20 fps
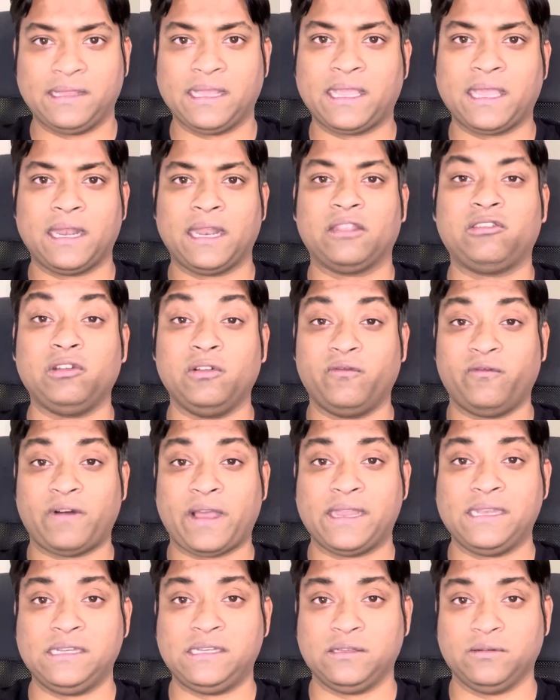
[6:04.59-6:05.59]
They can actually
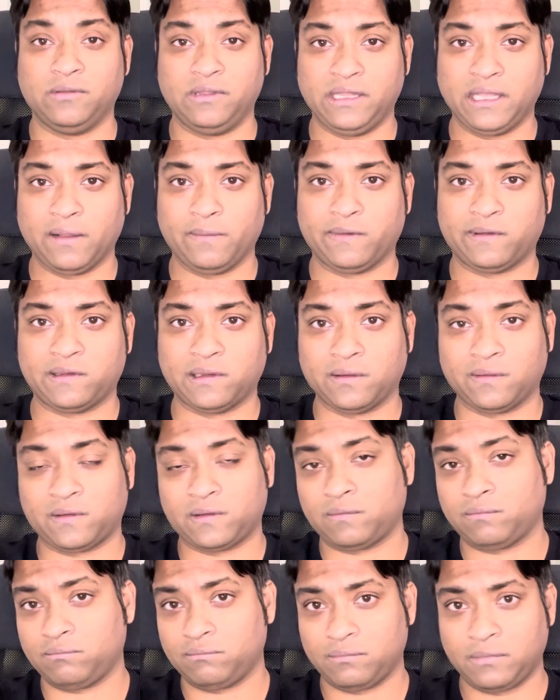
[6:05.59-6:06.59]
fine-tune
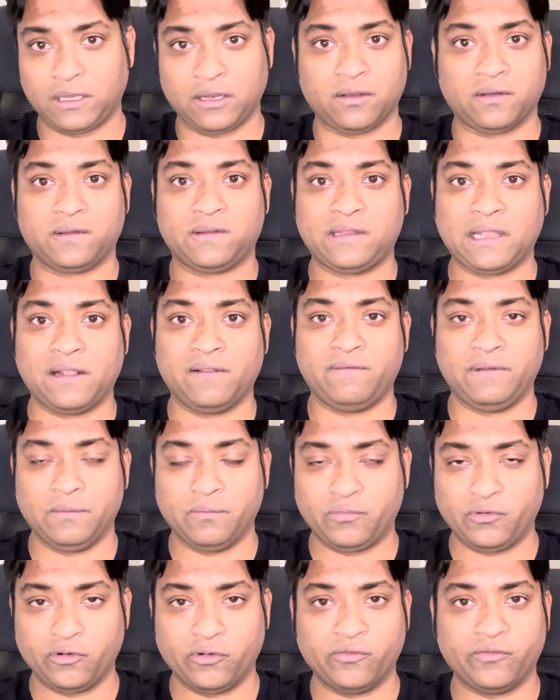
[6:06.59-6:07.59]
themselves,
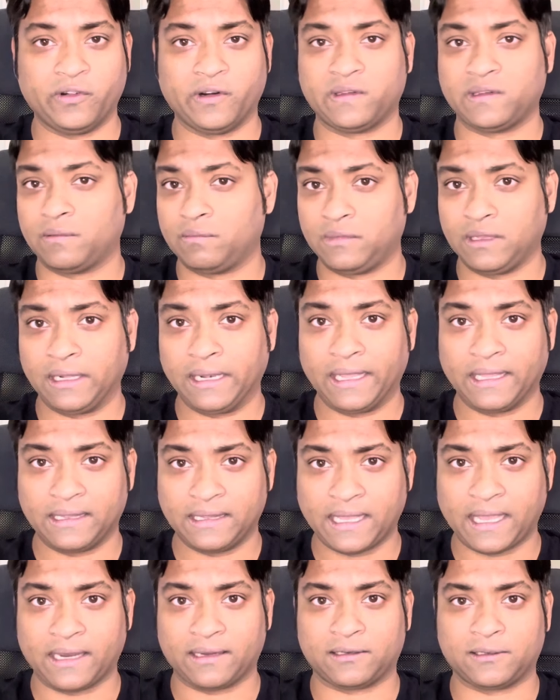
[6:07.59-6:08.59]
self-improve or something like
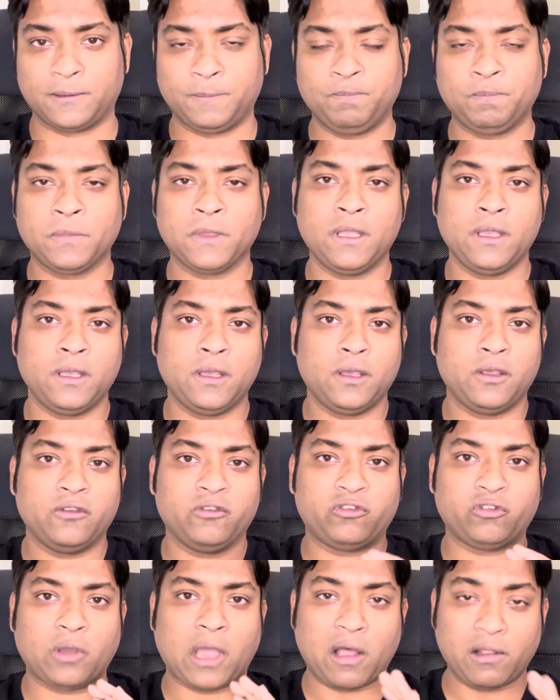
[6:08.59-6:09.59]
that.
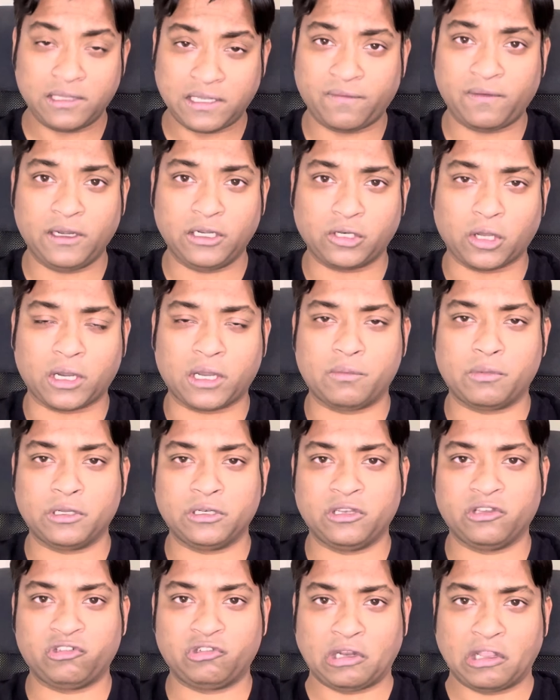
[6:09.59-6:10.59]
So I'll definitely talk about
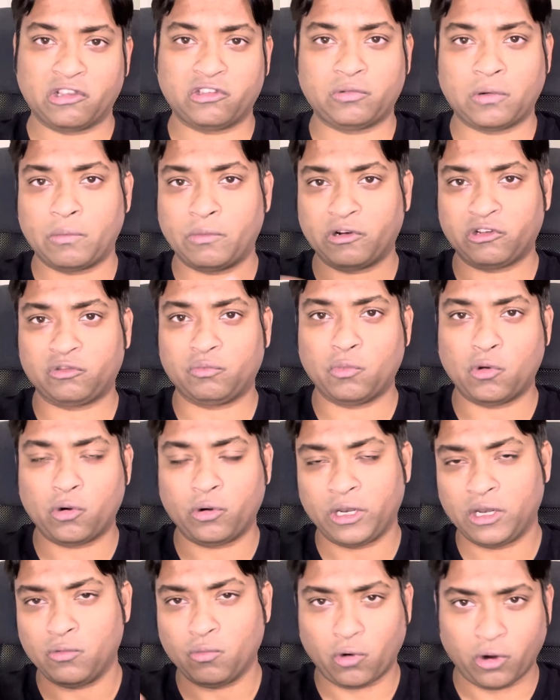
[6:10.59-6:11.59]
these transformers more
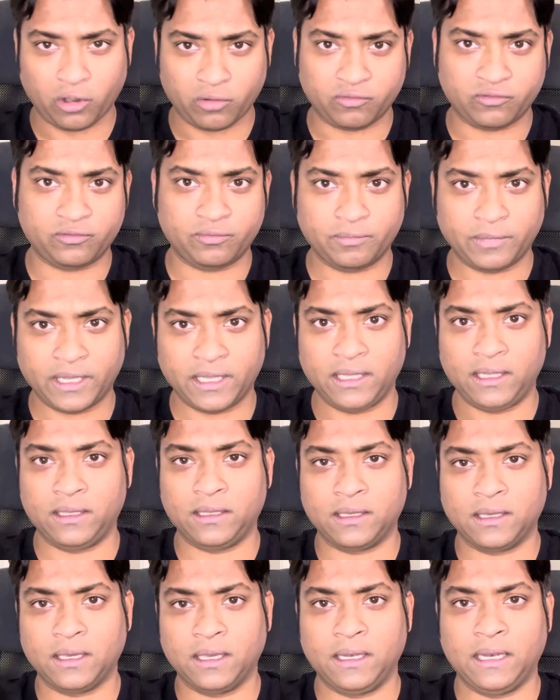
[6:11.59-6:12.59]
in one of my
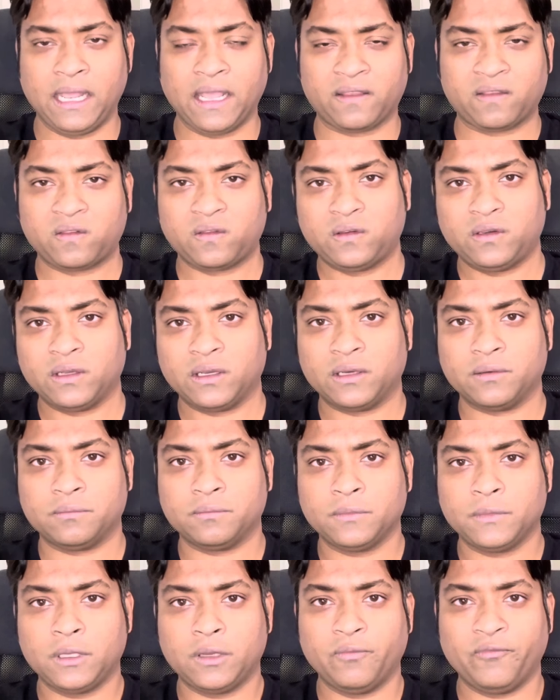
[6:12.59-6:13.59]
next
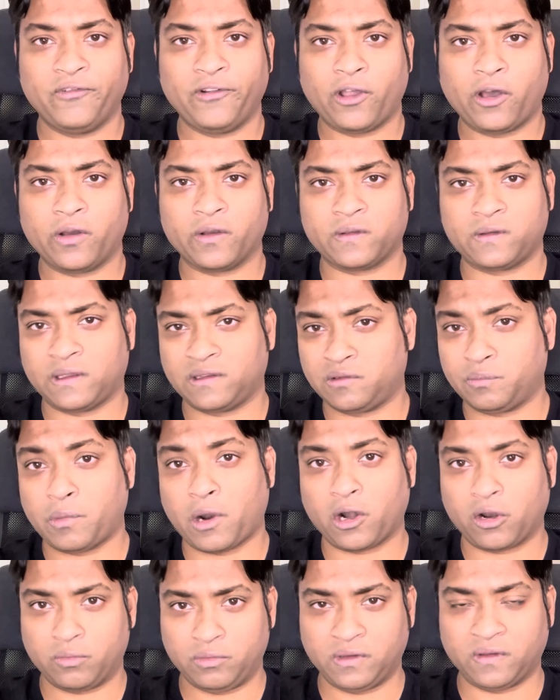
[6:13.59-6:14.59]
vlogs as
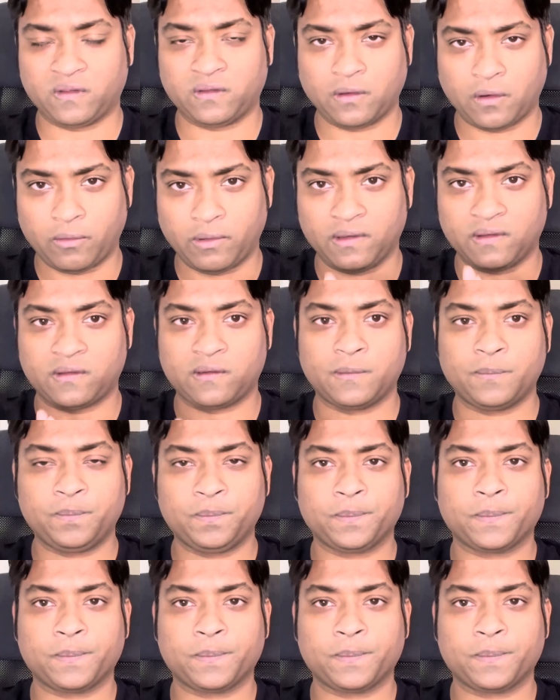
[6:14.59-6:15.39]
part of this series.